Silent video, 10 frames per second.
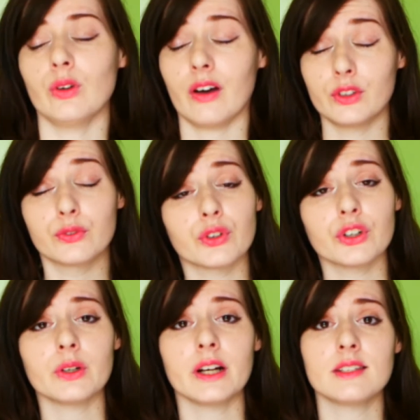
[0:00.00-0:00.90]
You have the
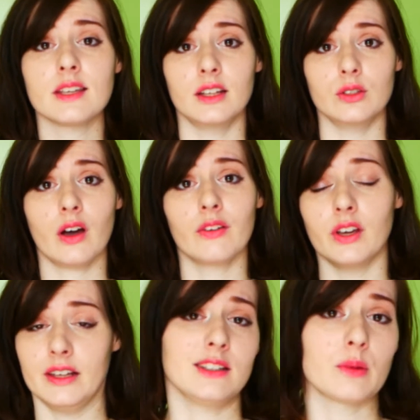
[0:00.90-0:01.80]
fortress and you have
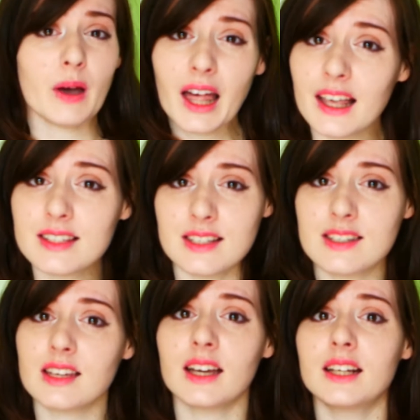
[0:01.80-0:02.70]
the antique palace
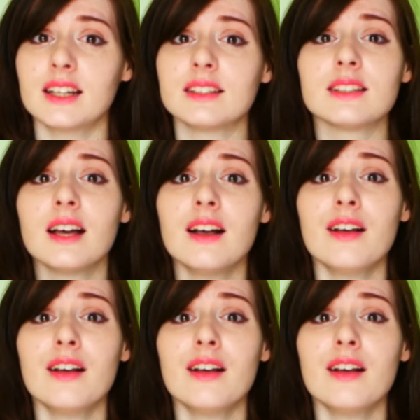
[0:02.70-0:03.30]
inside it.